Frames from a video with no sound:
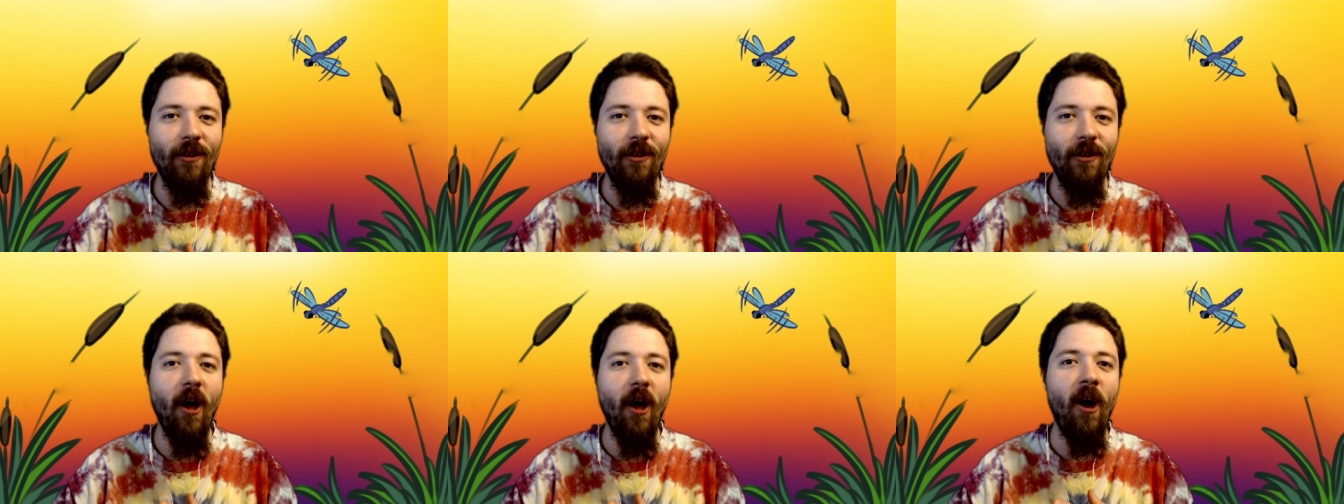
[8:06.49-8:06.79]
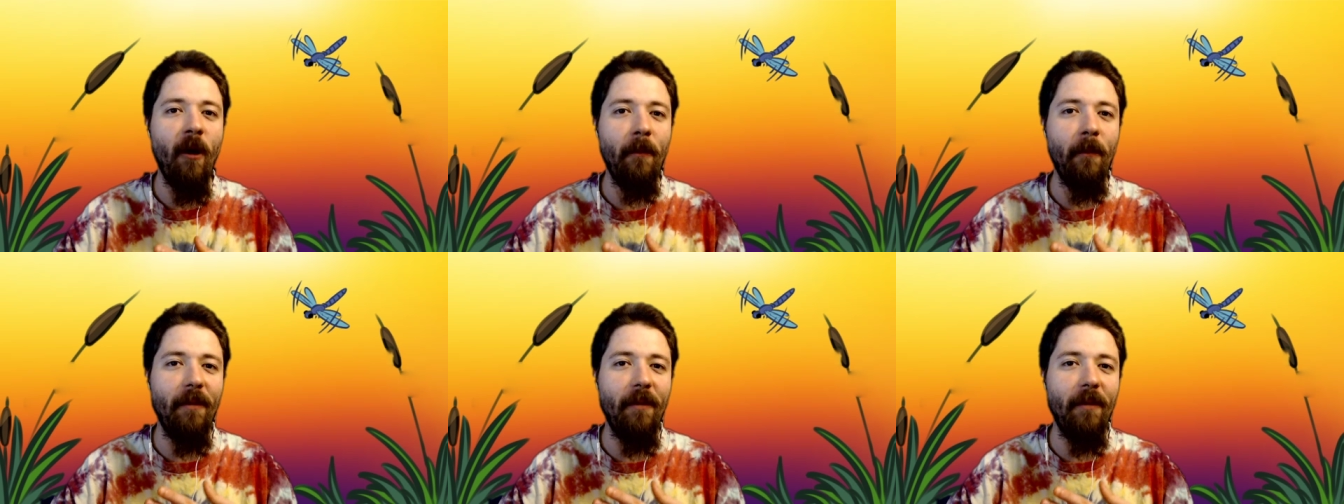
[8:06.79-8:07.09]
all
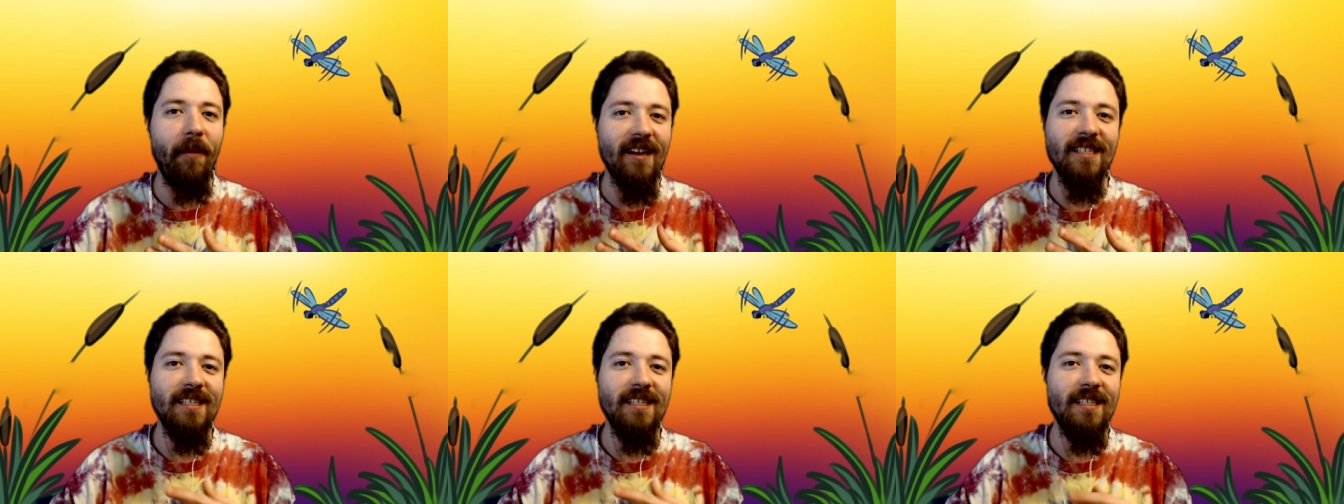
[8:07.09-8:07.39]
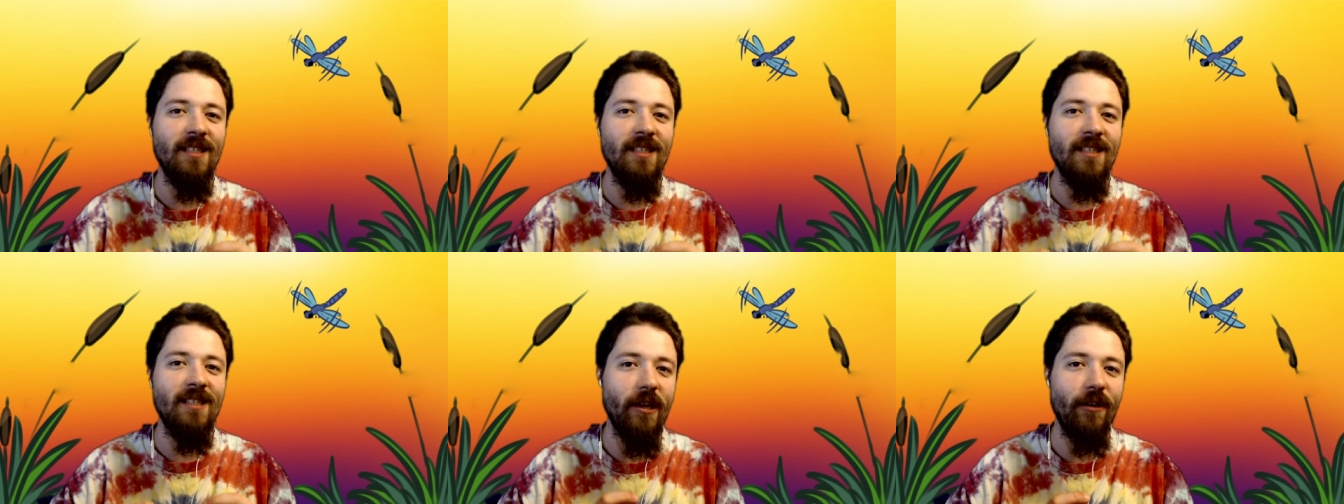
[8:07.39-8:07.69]
bosses
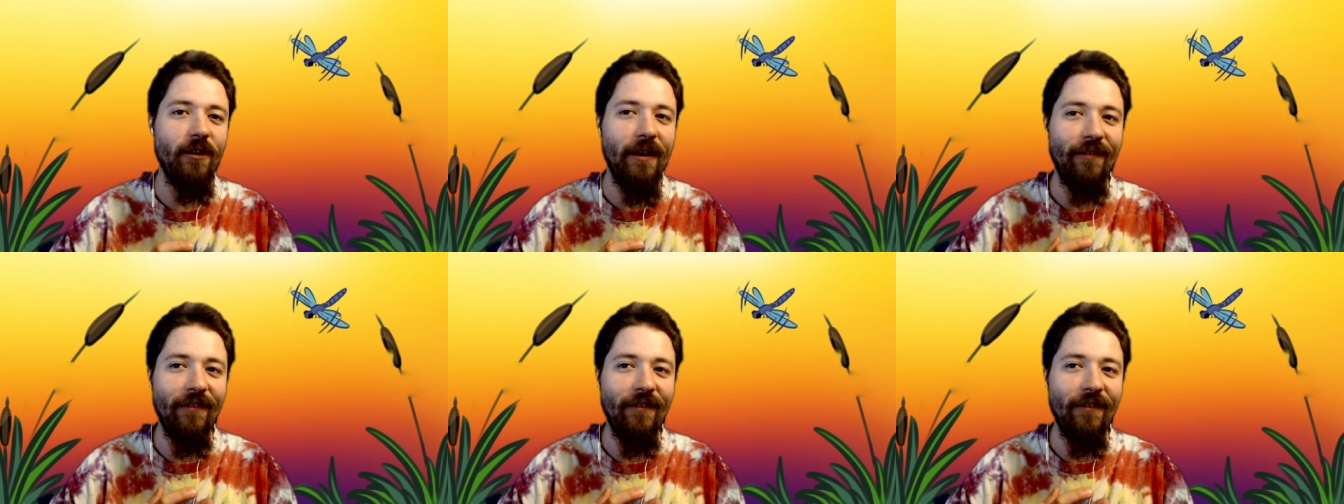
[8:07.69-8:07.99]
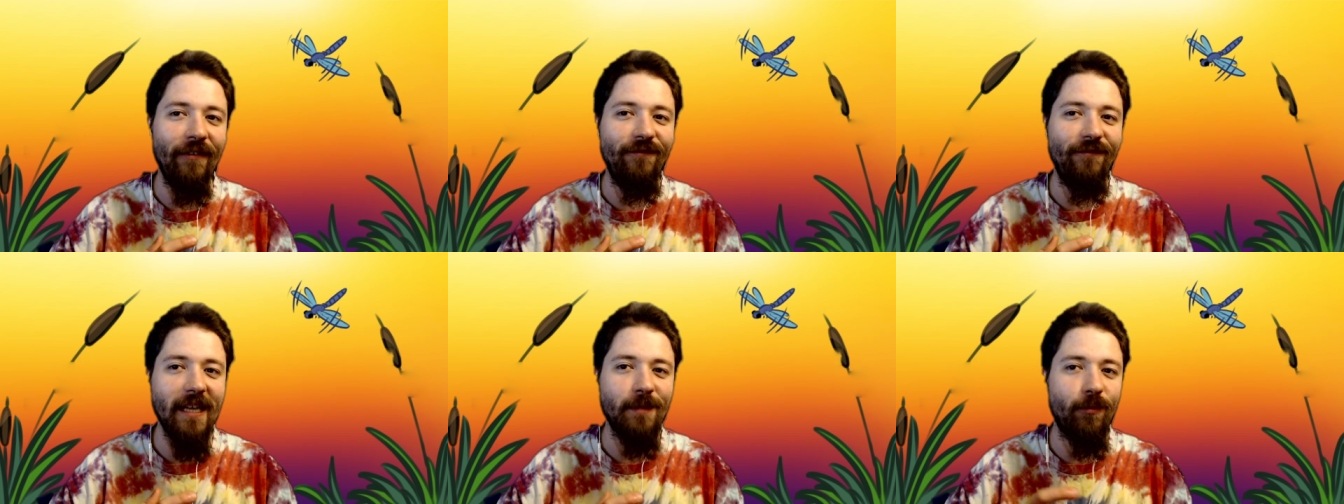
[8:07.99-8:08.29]
where you even
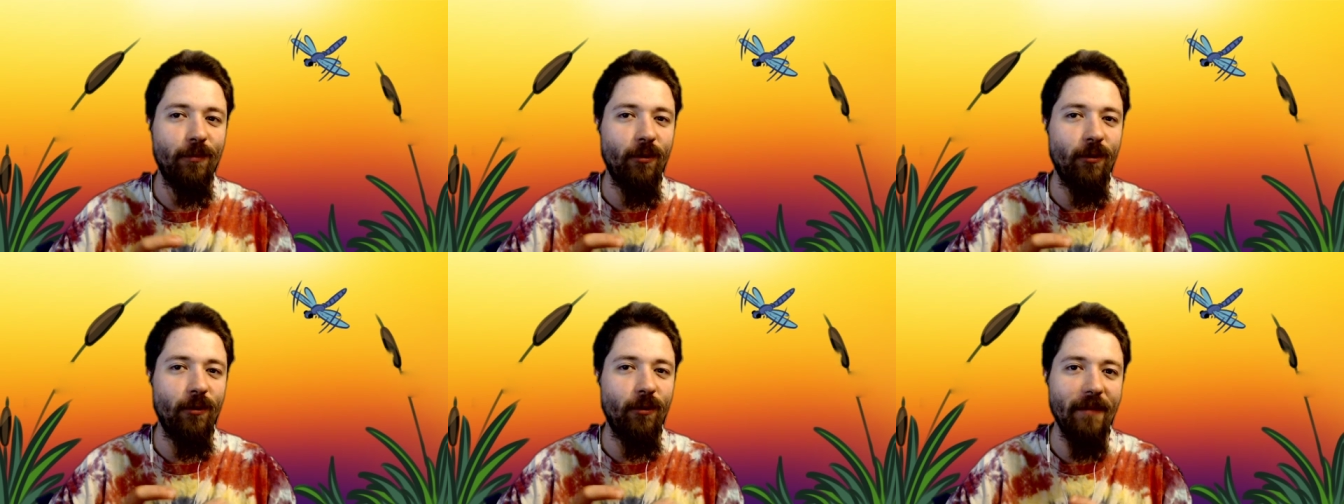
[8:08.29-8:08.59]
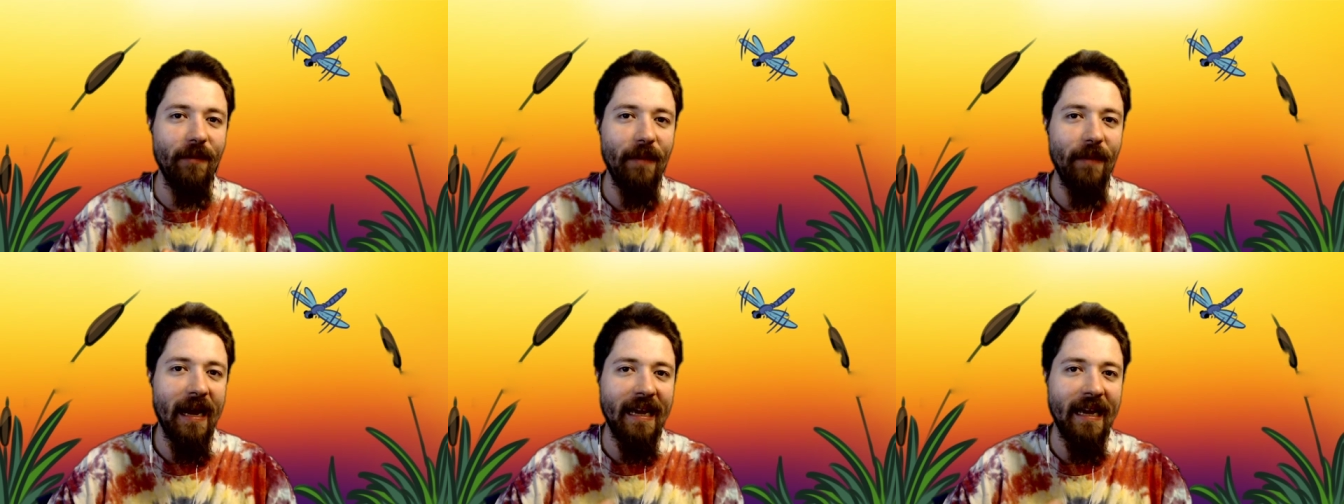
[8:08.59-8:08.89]
face Prime
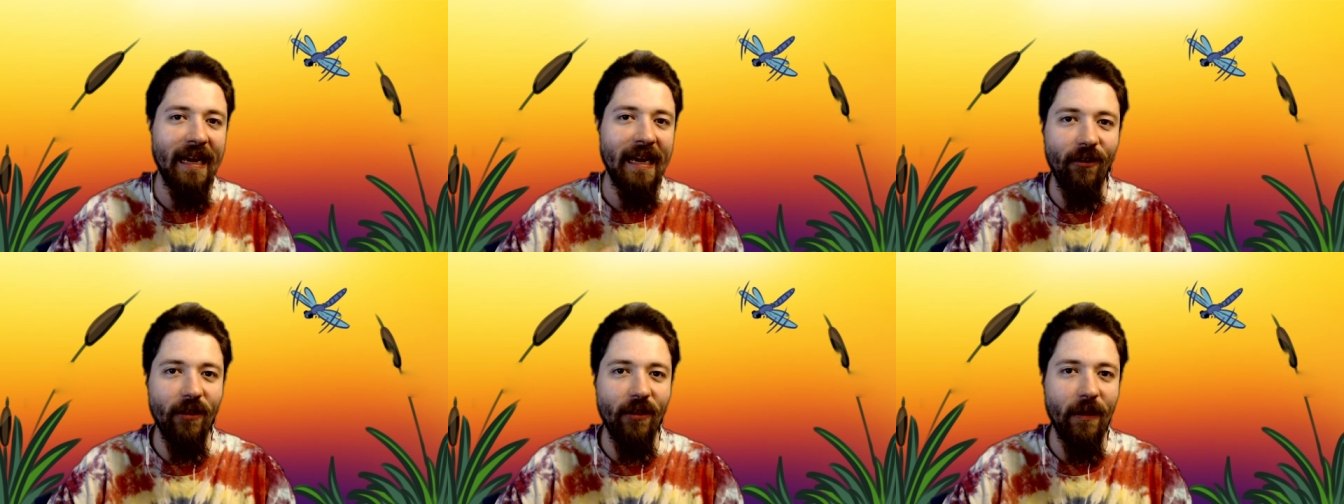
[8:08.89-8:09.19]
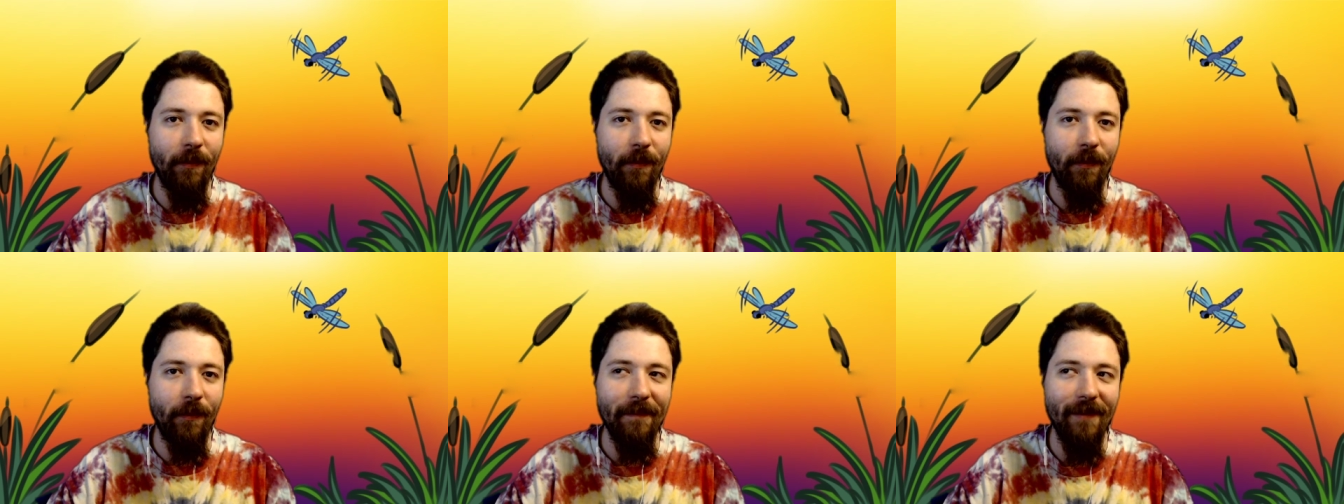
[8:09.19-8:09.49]
Lamech and all the
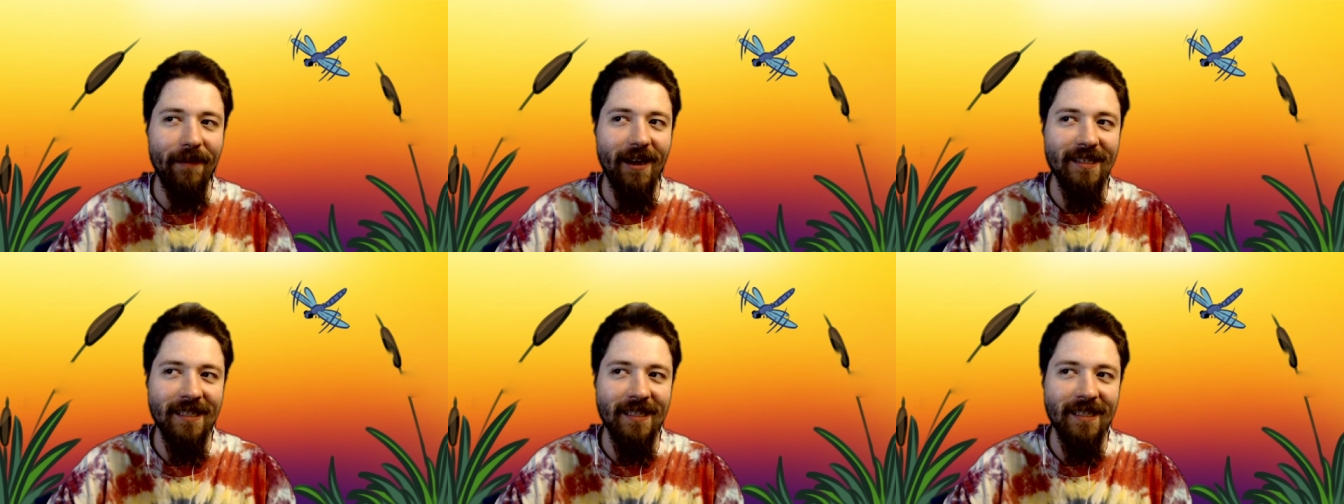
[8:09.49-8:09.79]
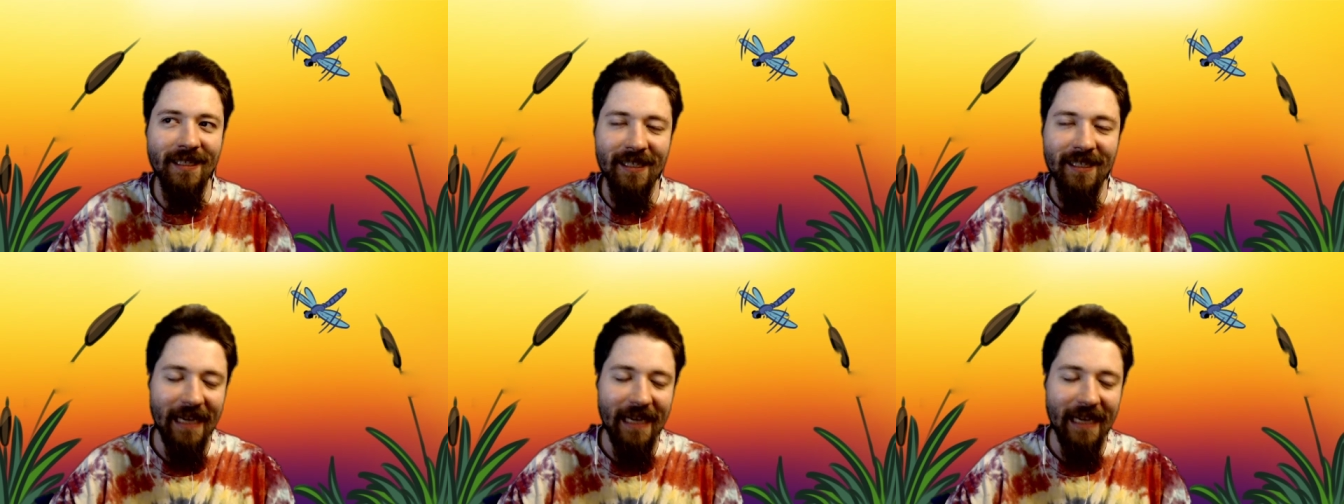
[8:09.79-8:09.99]
Prime bosses.